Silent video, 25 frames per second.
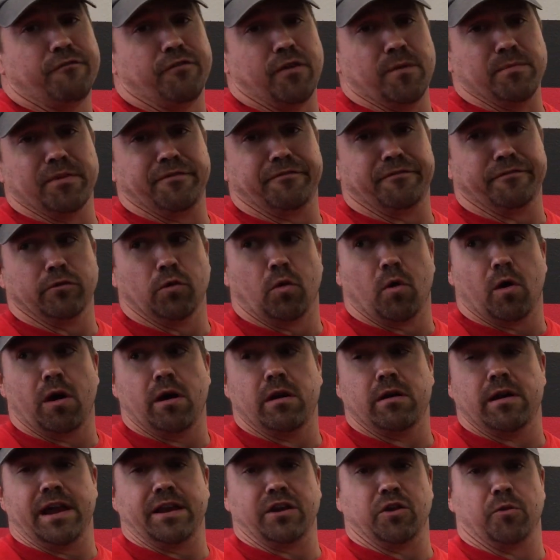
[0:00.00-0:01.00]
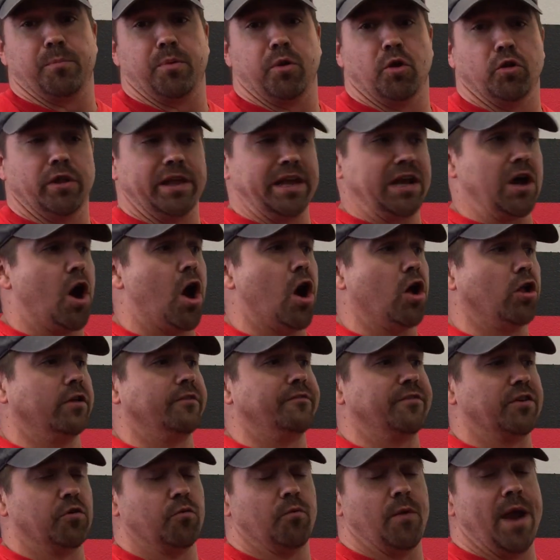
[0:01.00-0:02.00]
from the floor and you're pulling all
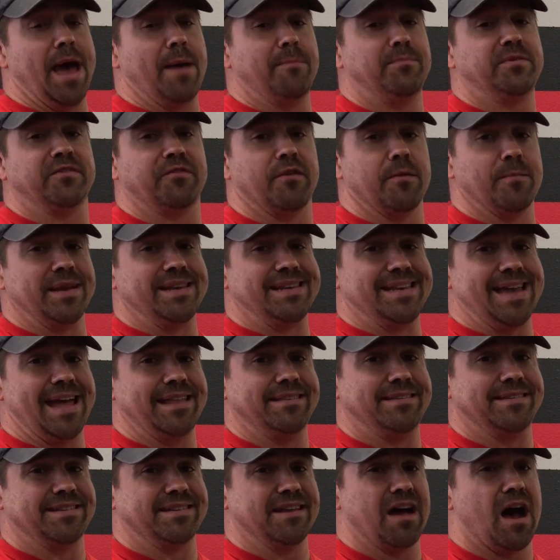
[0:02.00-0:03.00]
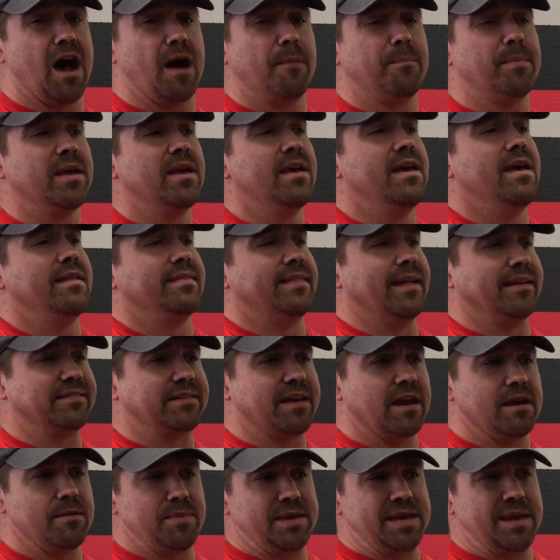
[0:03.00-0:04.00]
of your reps from a dead stop, that's
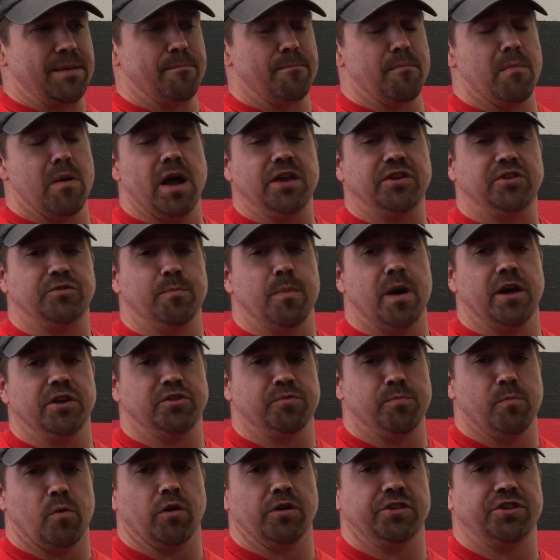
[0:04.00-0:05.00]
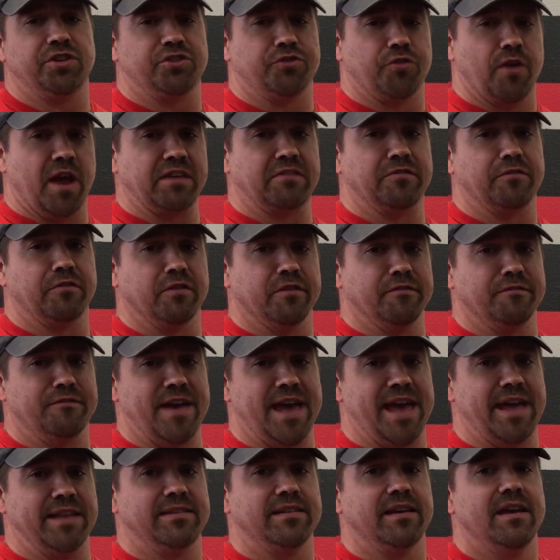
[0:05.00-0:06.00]
going to be a much, much more stressful
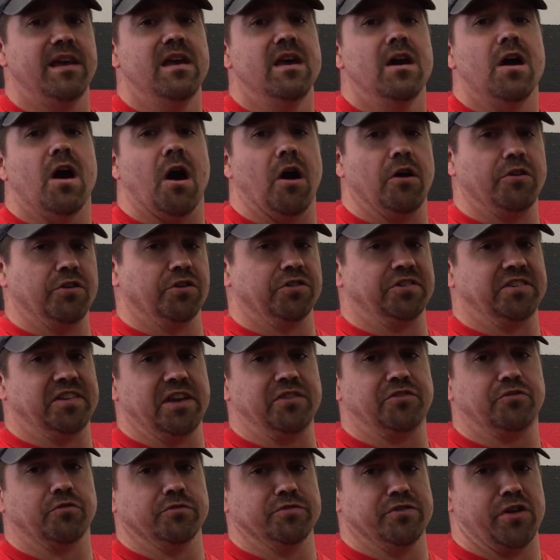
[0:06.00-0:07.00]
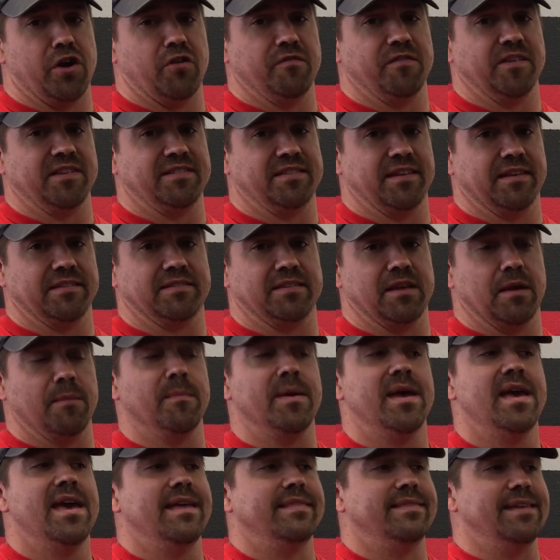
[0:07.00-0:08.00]
event on your central nervous
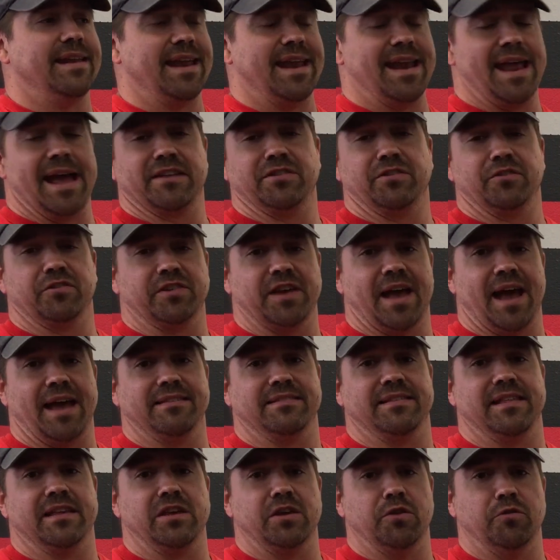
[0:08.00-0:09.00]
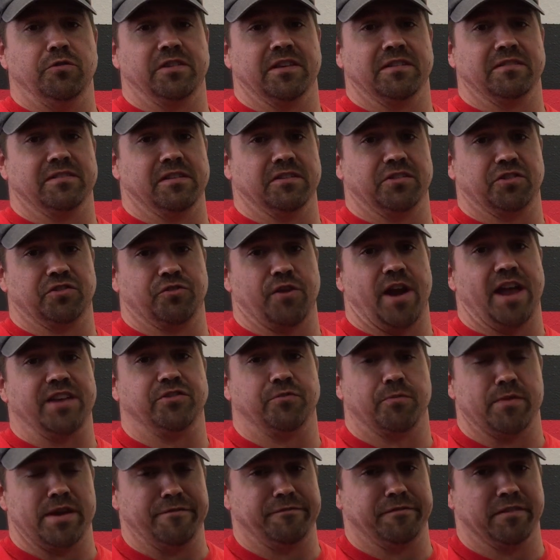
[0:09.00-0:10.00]
system than an exercise that uses the
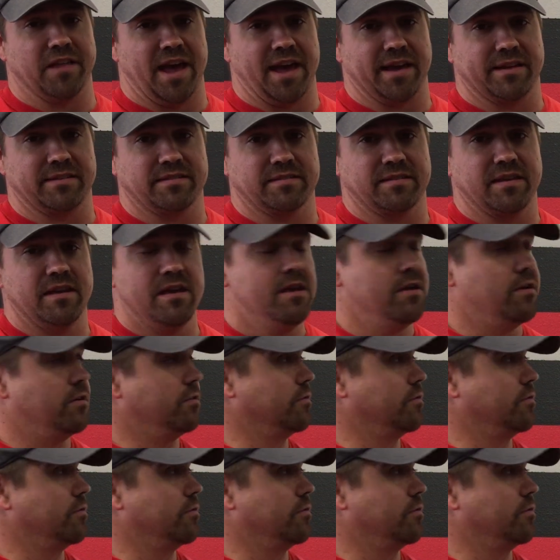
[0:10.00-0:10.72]
stretch reflex,